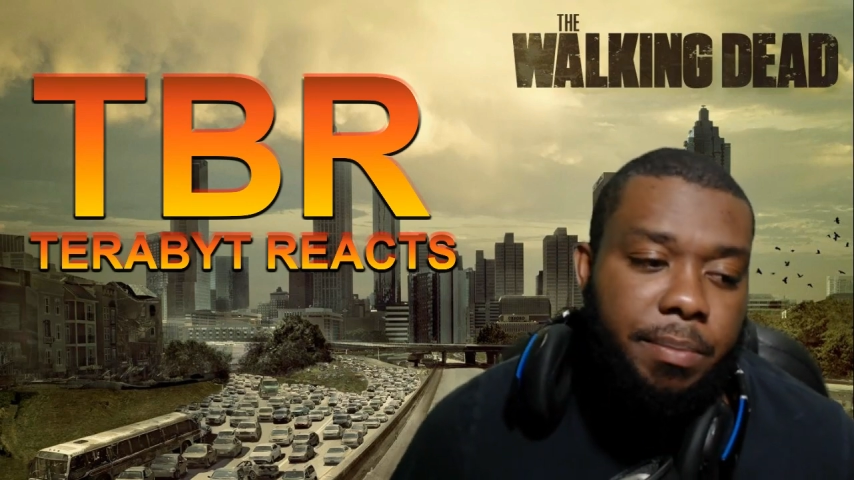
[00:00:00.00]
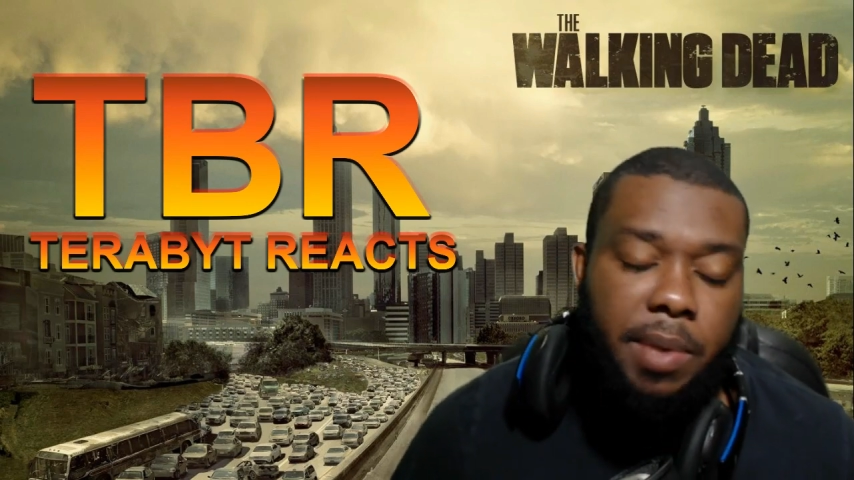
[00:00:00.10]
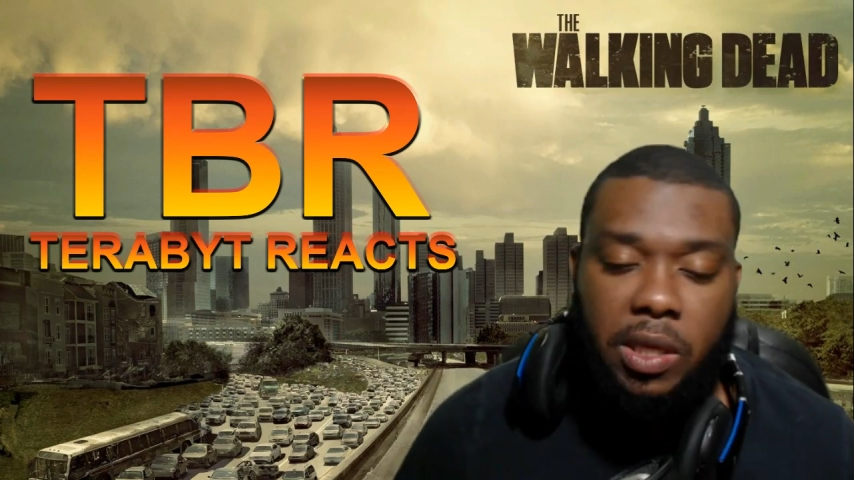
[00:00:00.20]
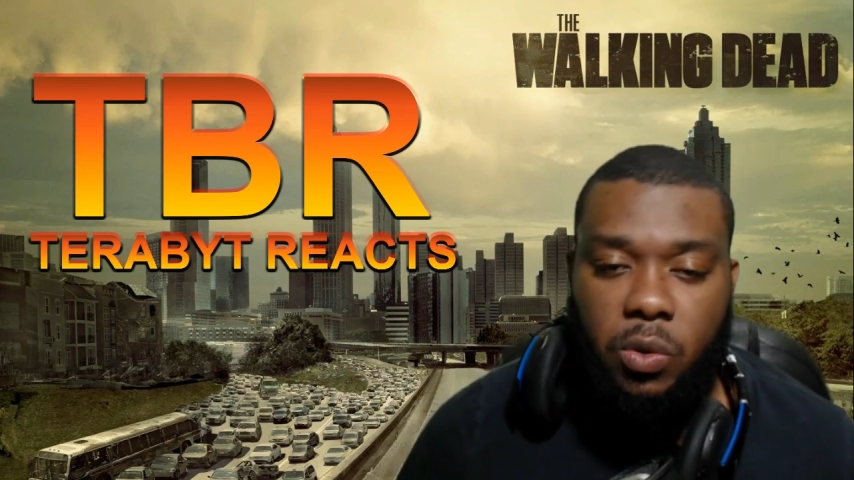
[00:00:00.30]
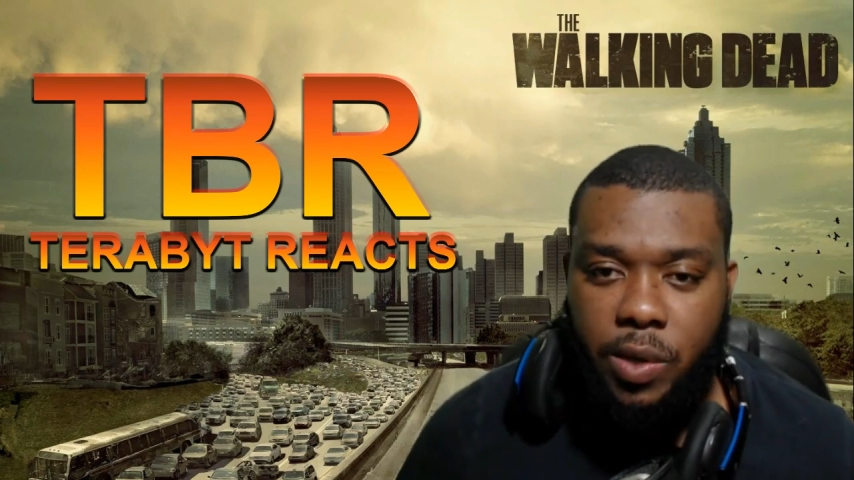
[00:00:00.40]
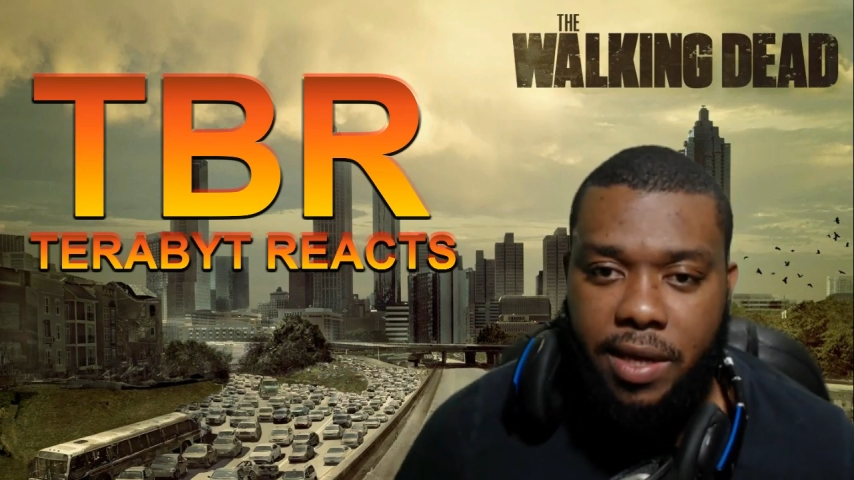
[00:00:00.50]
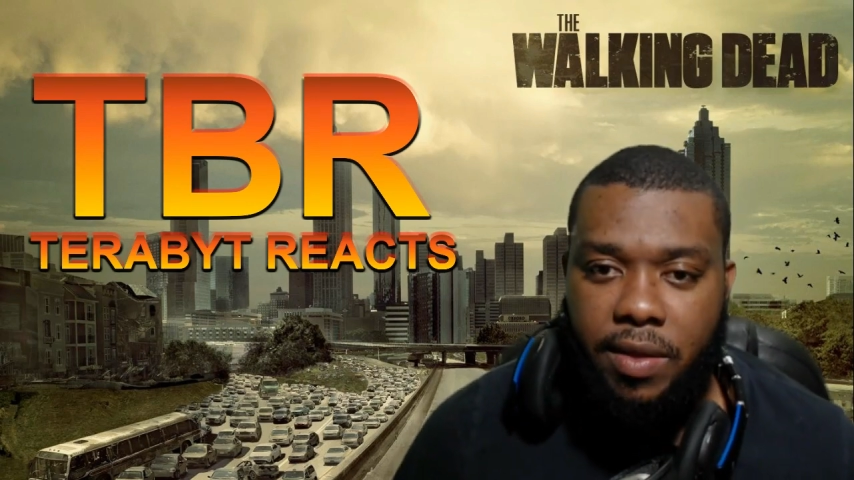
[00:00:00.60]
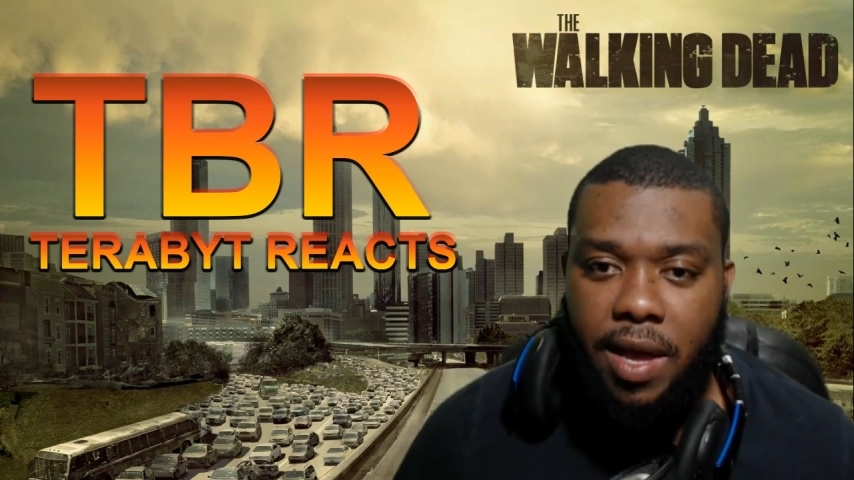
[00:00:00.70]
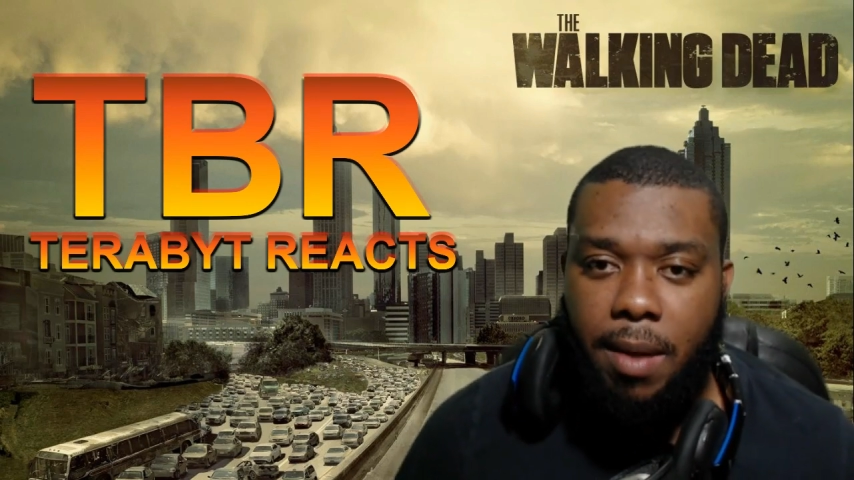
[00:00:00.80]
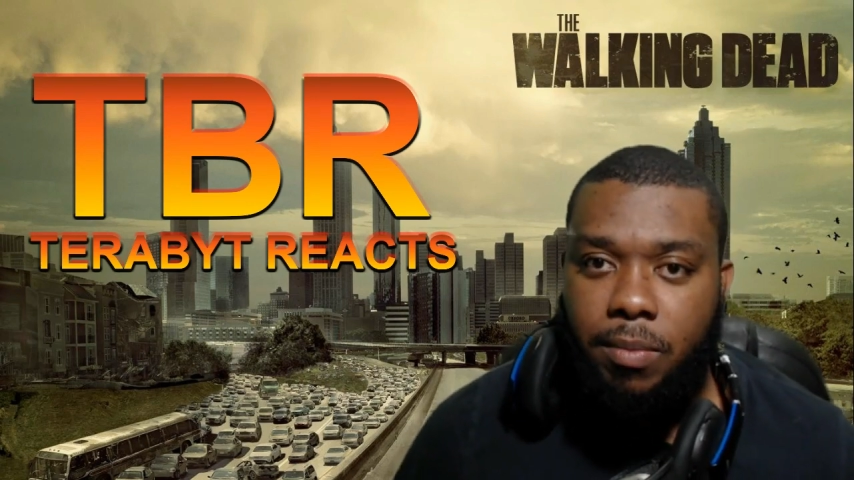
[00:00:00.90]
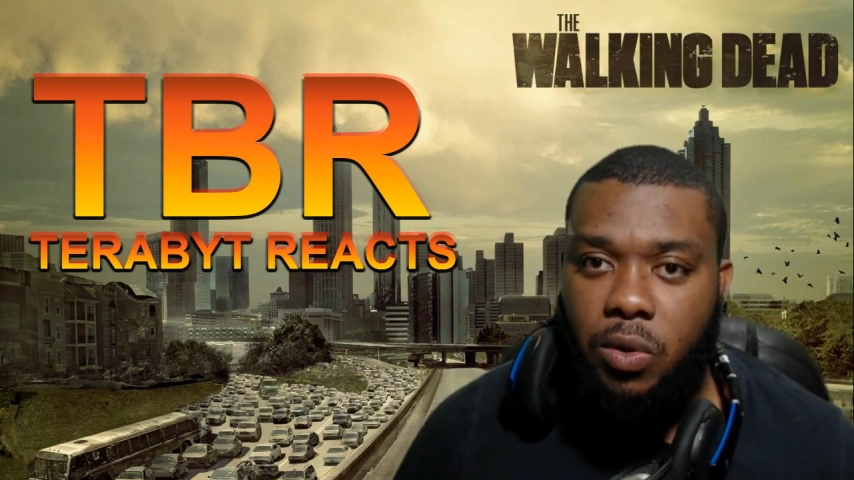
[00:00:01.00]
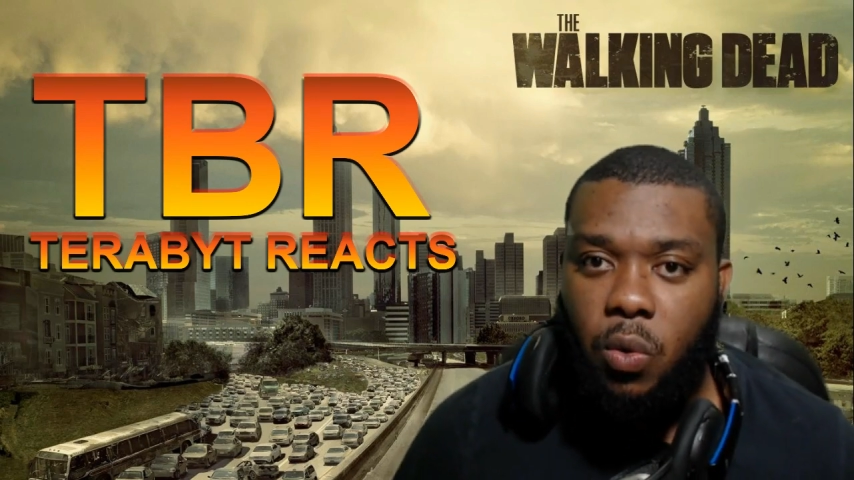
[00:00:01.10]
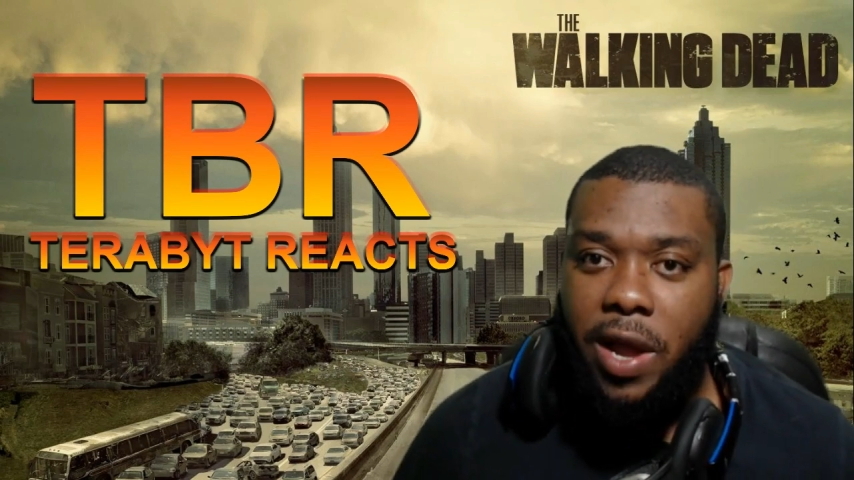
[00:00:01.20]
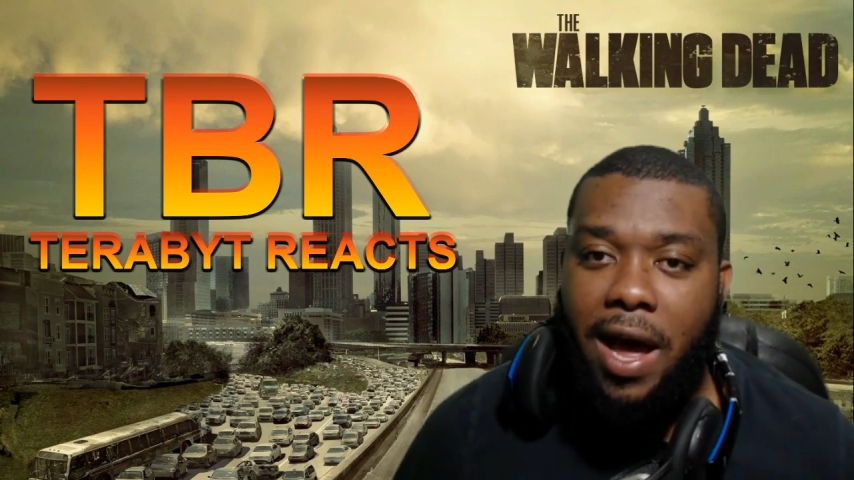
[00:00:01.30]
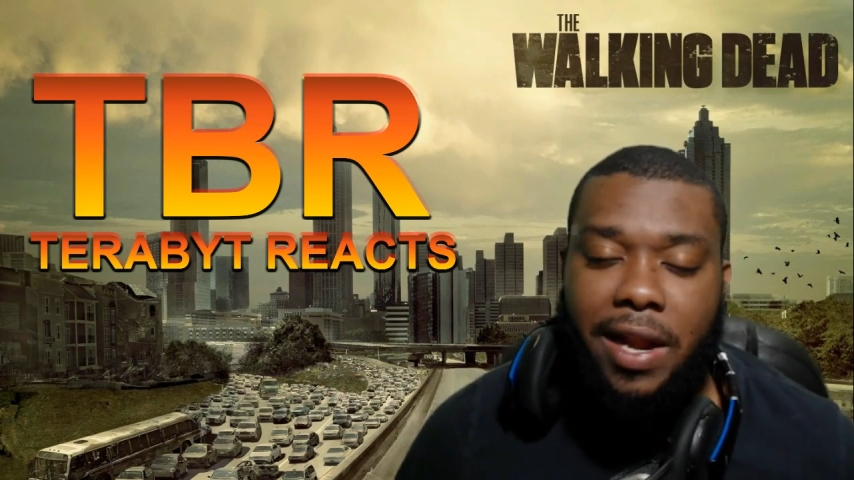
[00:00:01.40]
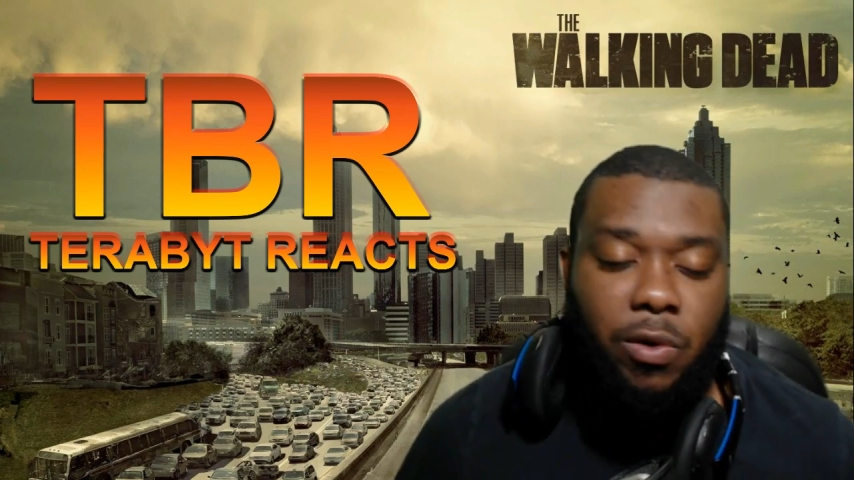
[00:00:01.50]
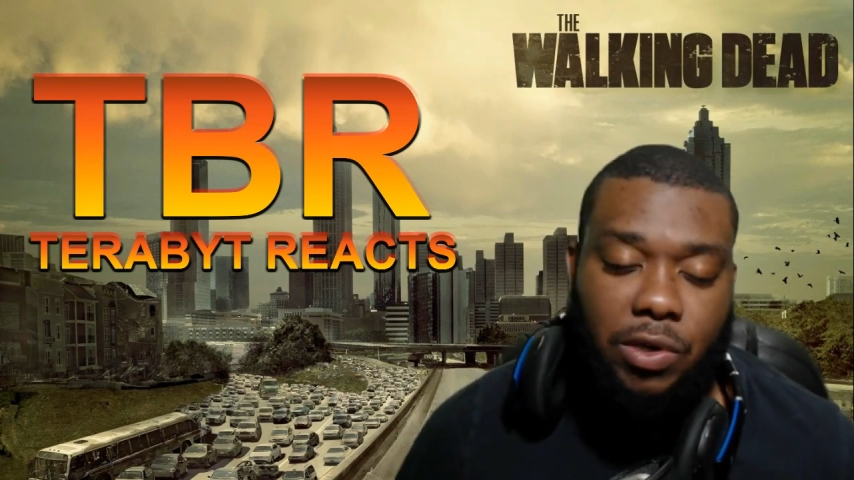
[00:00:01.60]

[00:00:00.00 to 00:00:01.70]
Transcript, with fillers: between them, the way how they